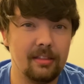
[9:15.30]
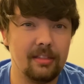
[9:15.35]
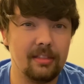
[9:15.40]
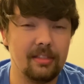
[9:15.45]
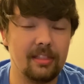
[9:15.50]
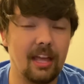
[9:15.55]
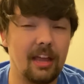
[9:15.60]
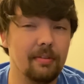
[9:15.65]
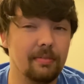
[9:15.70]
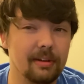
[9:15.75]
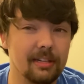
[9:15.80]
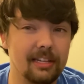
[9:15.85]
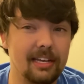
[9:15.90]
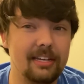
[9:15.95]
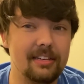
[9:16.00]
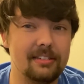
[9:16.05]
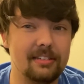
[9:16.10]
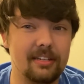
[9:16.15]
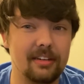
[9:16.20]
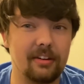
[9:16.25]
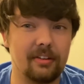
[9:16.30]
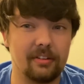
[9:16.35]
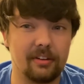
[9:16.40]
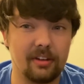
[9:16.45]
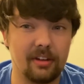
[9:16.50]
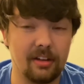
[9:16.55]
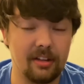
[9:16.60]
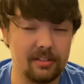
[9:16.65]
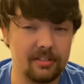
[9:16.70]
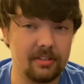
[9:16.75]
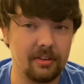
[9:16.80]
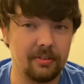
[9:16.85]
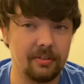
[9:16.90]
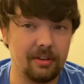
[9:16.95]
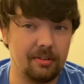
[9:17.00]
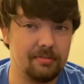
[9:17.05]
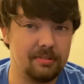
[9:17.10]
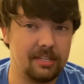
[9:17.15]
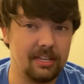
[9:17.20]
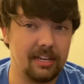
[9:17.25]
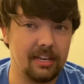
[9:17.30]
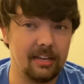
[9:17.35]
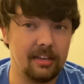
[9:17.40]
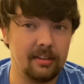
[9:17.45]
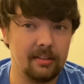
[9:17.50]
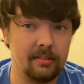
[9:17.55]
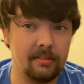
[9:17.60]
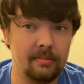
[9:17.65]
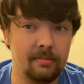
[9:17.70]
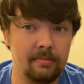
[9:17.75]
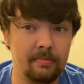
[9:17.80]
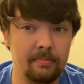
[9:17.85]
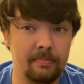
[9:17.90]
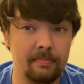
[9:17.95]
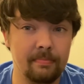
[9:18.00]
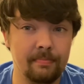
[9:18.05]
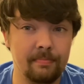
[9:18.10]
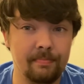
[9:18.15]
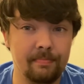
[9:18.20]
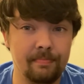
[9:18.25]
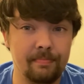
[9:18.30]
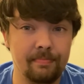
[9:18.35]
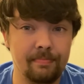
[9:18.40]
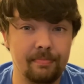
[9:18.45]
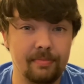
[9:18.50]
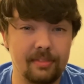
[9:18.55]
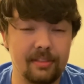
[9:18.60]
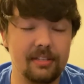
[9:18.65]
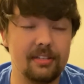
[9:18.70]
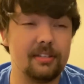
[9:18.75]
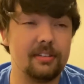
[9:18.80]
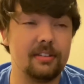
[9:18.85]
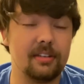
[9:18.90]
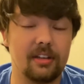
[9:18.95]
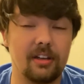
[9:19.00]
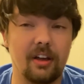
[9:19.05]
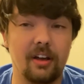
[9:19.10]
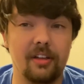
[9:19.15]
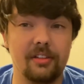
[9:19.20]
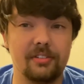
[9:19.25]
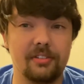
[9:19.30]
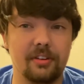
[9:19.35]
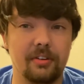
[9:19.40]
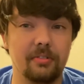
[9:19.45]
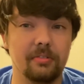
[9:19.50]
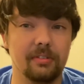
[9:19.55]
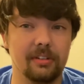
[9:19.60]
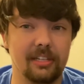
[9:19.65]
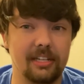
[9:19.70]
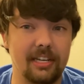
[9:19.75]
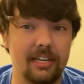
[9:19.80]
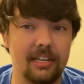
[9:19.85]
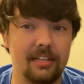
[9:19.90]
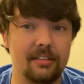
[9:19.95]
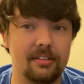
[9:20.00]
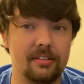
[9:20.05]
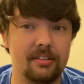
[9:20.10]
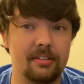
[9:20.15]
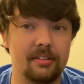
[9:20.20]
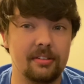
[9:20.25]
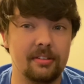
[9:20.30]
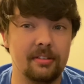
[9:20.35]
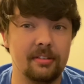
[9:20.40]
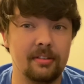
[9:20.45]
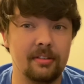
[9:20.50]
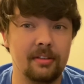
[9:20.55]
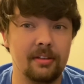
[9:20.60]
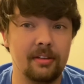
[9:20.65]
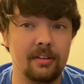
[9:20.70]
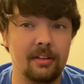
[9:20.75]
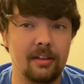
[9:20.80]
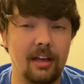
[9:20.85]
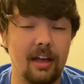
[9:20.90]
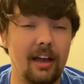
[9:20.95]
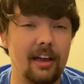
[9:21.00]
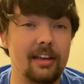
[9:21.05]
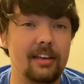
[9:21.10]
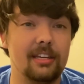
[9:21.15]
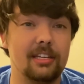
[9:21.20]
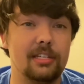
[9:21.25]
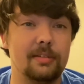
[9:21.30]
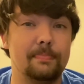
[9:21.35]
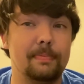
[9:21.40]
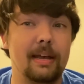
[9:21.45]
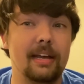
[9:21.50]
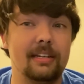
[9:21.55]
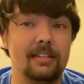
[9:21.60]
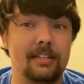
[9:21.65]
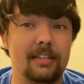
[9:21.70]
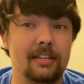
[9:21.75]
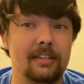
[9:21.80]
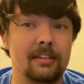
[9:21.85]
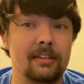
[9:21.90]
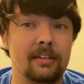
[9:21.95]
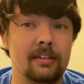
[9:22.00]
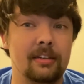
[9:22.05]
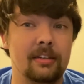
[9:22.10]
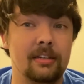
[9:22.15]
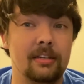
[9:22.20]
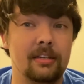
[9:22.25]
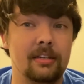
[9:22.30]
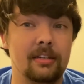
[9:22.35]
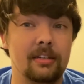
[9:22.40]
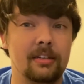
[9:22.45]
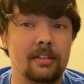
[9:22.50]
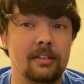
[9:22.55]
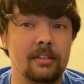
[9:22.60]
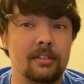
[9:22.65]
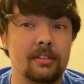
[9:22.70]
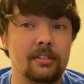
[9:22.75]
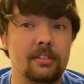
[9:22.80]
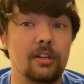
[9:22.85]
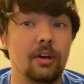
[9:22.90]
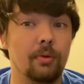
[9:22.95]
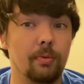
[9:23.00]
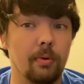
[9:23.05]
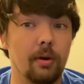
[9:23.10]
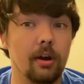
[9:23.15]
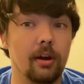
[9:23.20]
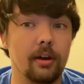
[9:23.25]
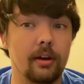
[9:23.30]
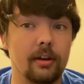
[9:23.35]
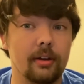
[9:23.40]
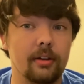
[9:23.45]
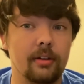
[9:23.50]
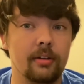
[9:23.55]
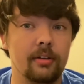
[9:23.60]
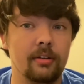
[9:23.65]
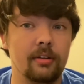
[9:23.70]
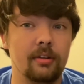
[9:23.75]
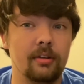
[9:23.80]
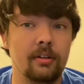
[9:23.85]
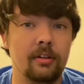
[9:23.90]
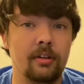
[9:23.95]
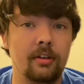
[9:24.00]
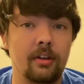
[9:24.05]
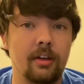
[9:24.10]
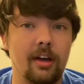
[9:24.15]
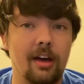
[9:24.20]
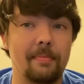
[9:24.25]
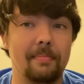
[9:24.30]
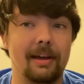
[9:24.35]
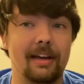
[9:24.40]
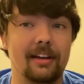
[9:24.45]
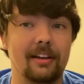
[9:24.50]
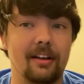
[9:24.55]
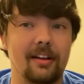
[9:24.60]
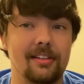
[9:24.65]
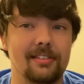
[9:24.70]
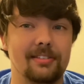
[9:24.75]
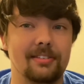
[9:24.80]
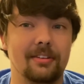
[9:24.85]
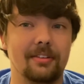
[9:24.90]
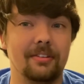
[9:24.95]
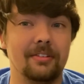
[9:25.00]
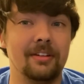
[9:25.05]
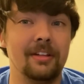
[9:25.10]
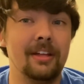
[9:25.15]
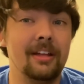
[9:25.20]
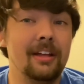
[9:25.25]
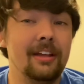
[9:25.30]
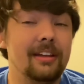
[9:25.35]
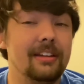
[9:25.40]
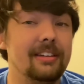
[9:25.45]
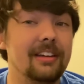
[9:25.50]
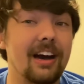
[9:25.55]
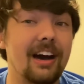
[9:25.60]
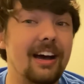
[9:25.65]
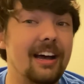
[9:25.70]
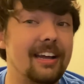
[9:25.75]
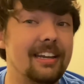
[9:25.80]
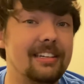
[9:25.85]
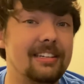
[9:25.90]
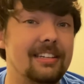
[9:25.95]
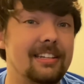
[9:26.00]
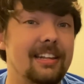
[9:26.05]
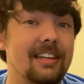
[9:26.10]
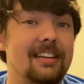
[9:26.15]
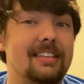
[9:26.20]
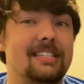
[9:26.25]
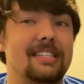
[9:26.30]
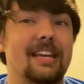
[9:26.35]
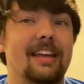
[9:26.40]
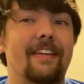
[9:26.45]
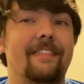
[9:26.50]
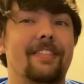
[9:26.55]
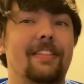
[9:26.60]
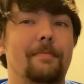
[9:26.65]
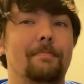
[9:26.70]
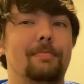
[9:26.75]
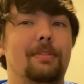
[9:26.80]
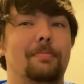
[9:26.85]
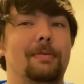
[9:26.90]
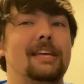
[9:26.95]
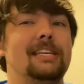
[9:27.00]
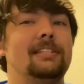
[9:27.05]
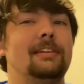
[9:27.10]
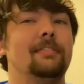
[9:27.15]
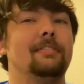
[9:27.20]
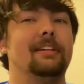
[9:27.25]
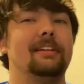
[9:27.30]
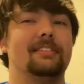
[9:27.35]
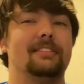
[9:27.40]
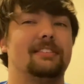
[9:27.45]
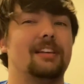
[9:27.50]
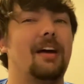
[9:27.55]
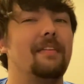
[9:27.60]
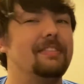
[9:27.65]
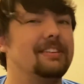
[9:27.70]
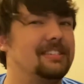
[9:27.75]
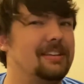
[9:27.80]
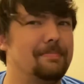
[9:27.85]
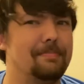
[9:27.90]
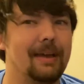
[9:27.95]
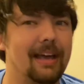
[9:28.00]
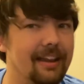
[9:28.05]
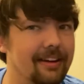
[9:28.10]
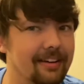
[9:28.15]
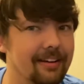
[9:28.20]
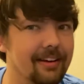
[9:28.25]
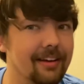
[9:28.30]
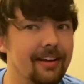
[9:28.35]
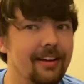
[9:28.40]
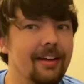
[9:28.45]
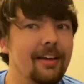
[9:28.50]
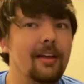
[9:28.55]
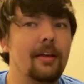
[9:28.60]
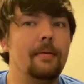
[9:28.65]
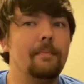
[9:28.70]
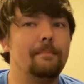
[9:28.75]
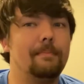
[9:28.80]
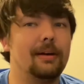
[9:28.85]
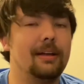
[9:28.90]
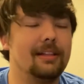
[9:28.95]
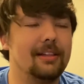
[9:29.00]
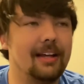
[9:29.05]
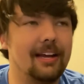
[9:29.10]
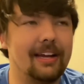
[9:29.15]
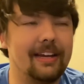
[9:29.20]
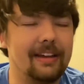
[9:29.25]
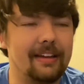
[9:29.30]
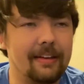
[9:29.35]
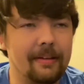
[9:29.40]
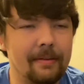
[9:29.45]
They released it on console, you see. This is a console release. I expect it to work on my console. Not to the extent of the PC release is obviously better, but I